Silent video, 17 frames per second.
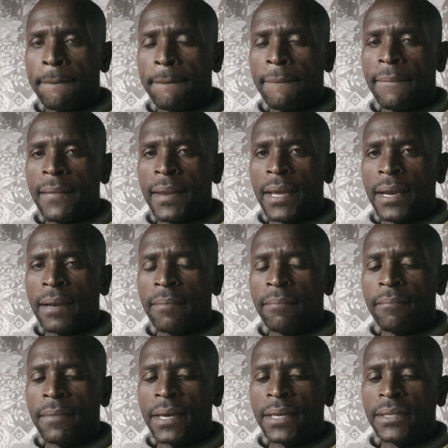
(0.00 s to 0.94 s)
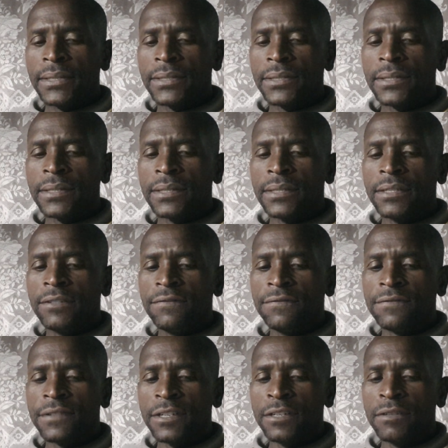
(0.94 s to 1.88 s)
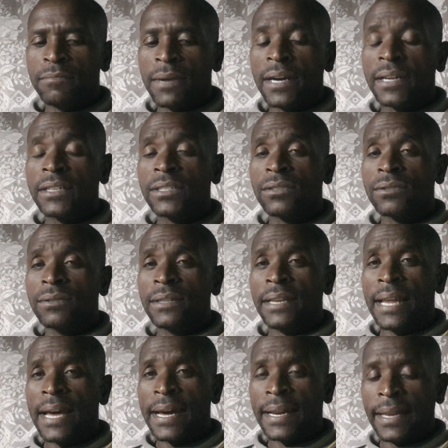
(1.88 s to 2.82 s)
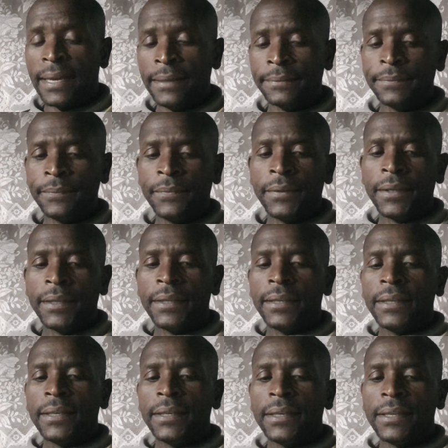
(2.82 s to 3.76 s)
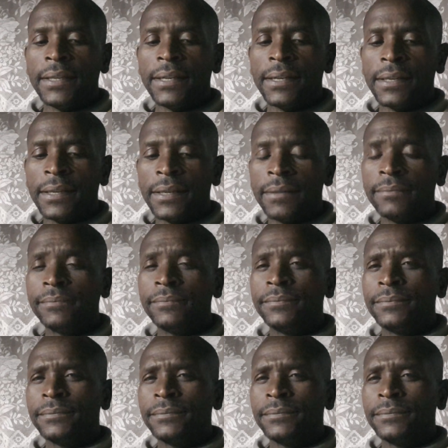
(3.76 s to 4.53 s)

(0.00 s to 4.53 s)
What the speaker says: NEC makes different demands on the learner, and